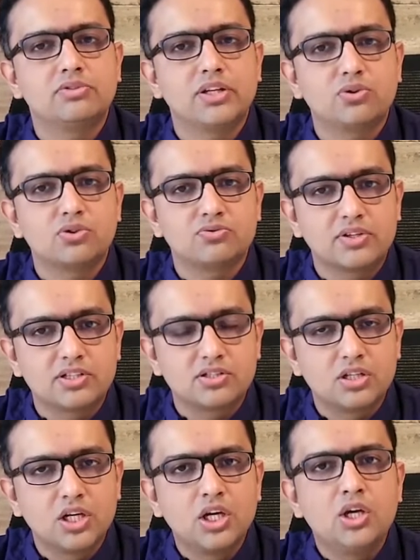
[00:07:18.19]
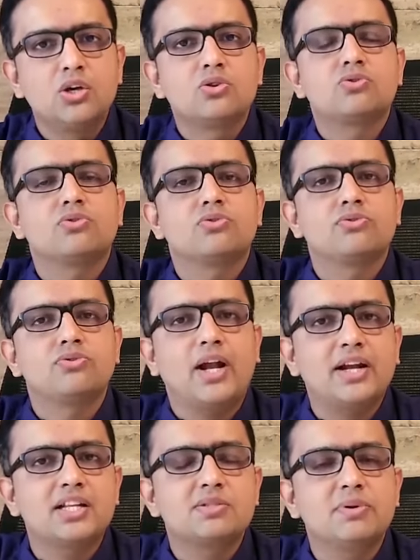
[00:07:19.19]
varicose veins. So
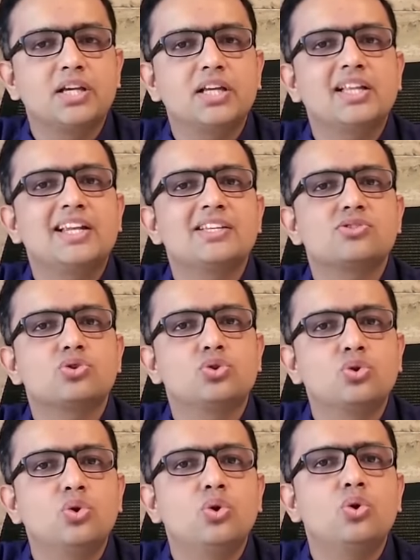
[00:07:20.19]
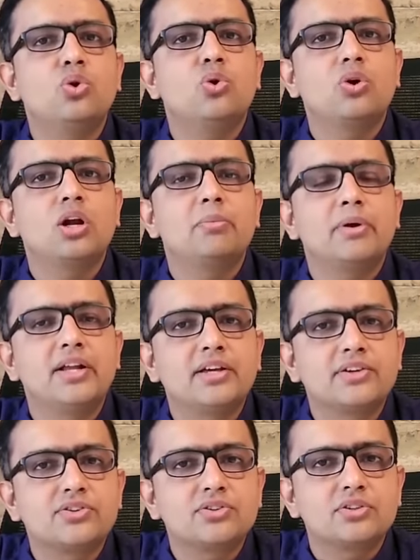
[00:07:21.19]
frankly speaking, there is no oral
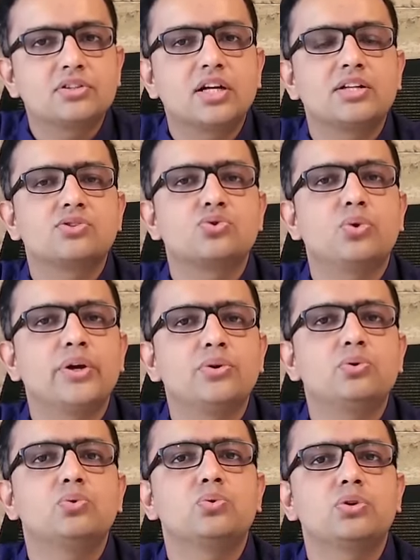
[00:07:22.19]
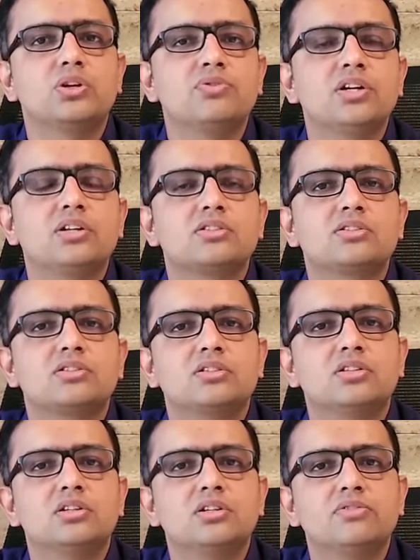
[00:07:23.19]
medication that is going to reverse
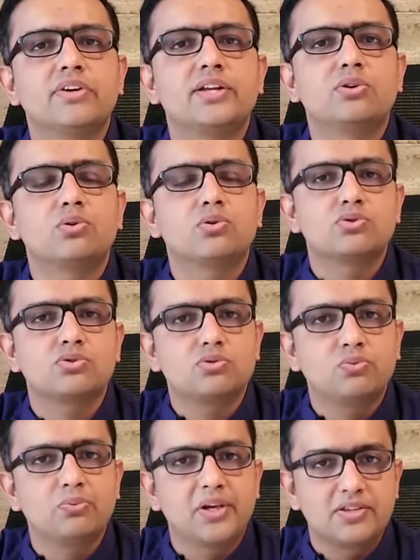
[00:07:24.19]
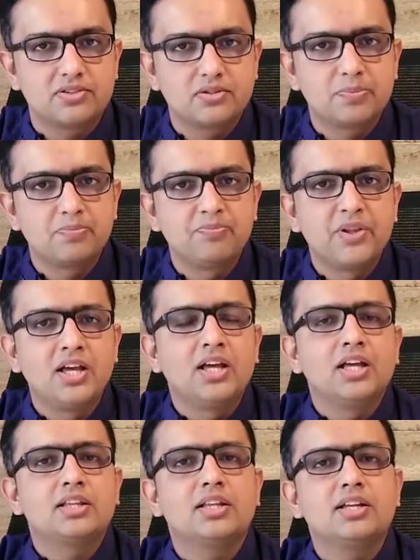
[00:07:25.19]
the varicose veins.
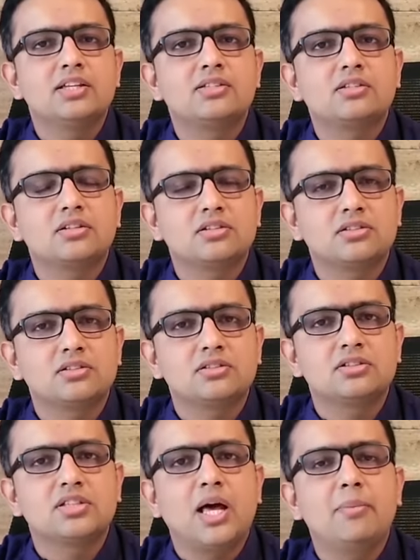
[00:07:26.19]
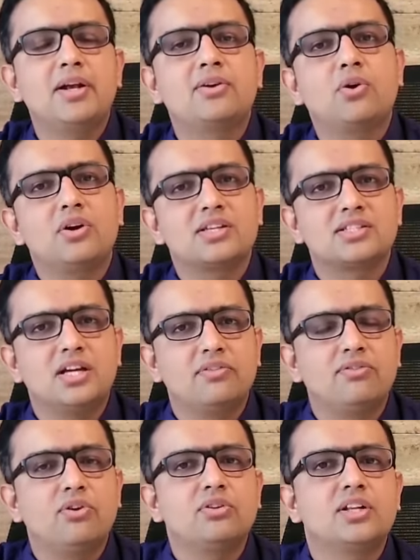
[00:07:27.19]
There is a tablet called as
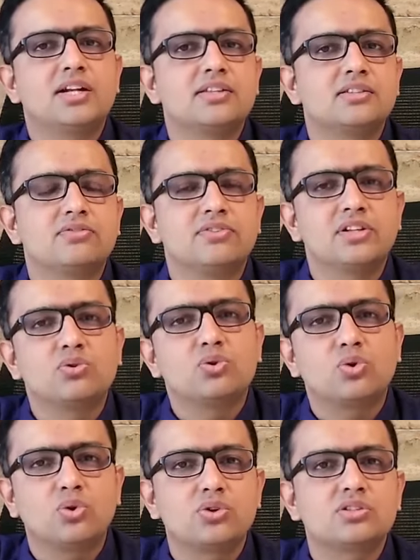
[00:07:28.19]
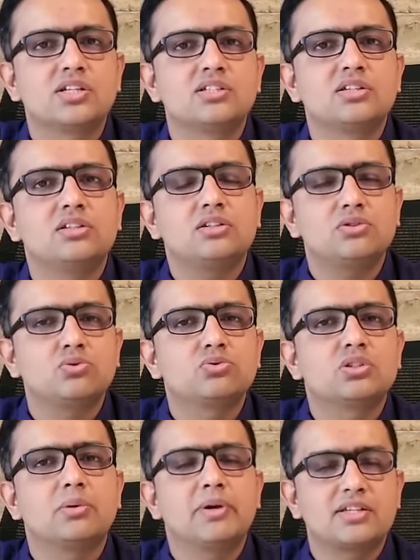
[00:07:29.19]
Daflon, that is a venotonous agent. To
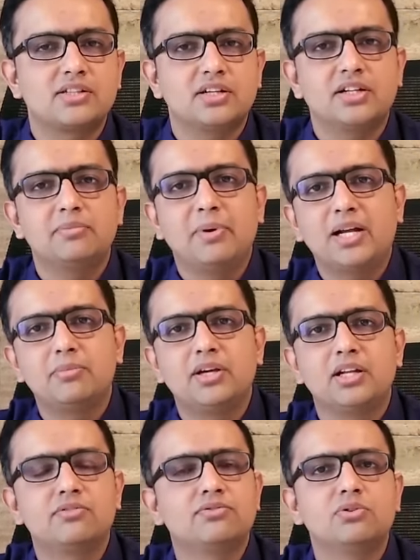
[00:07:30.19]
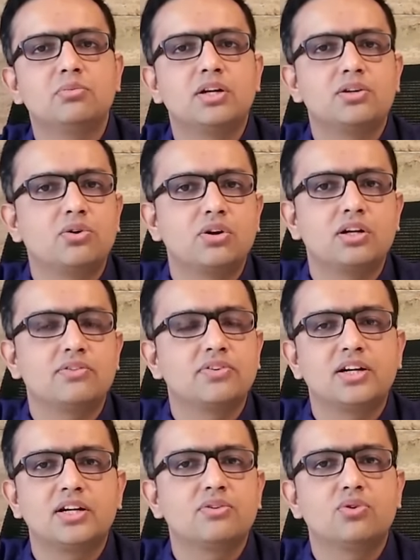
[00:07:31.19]
some extent it might be helpful, but
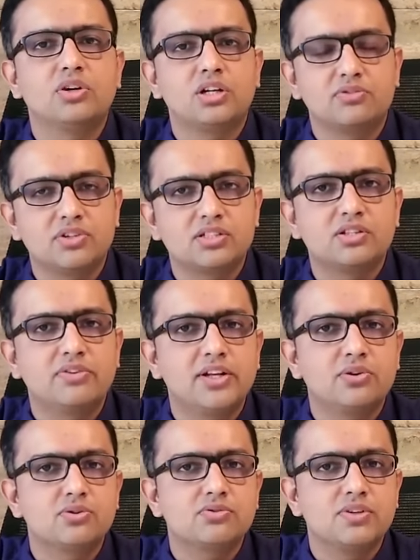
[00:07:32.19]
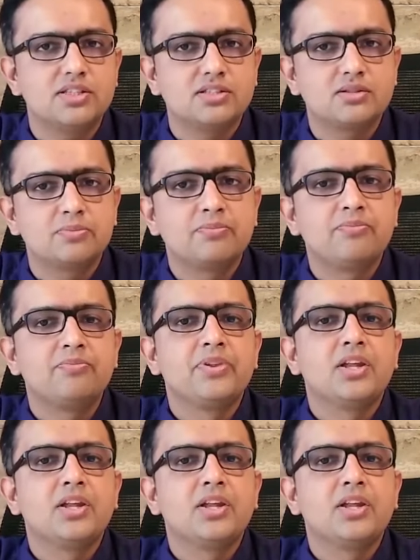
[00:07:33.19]
definitely won't reverse the varicose veins.